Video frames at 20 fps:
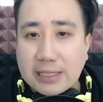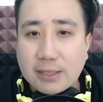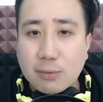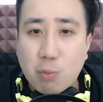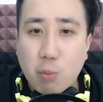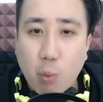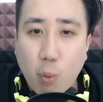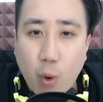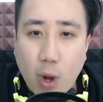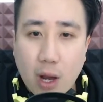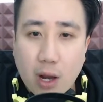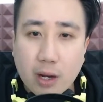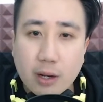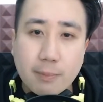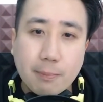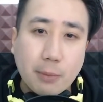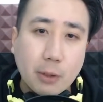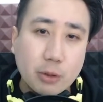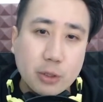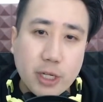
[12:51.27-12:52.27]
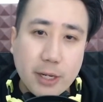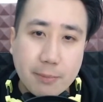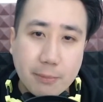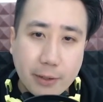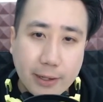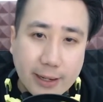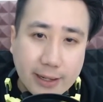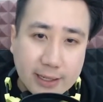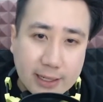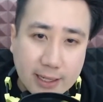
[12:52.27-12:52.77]
1 Boujack
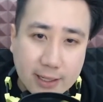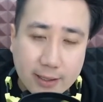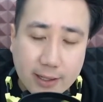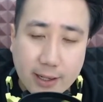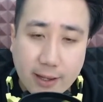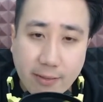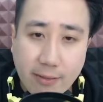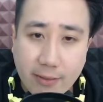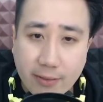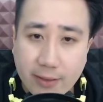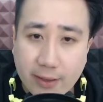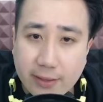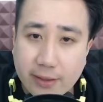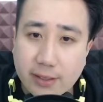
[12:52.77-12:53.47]
Brigade card other than